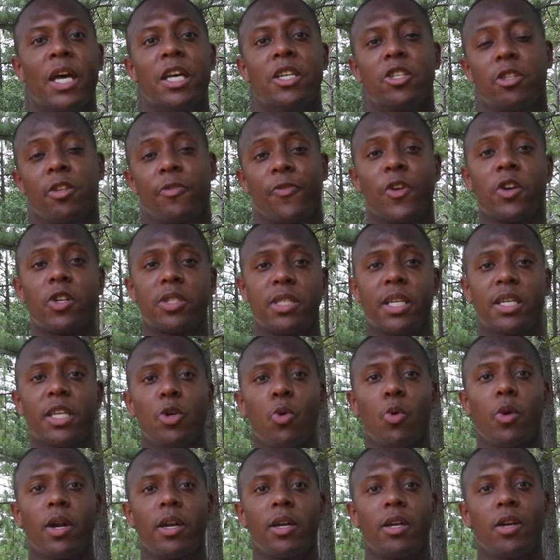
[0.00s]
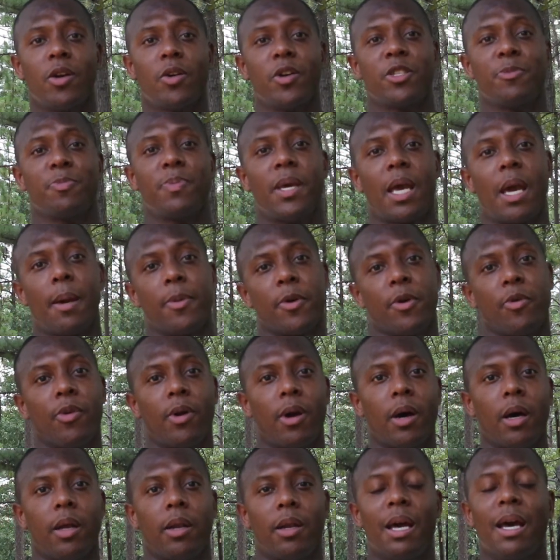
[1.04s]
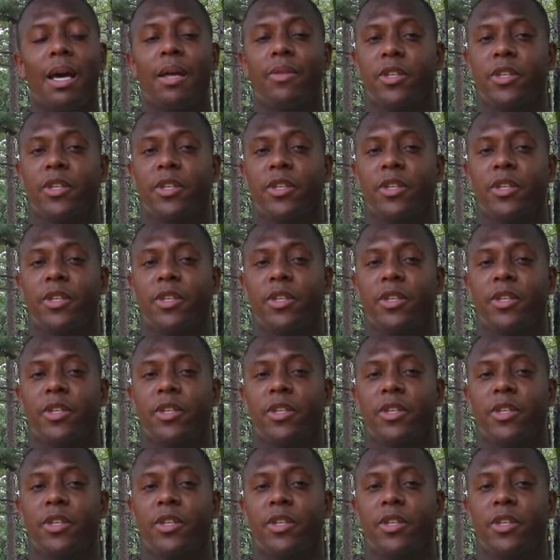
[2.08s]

So the first thing you want to do is be able to run.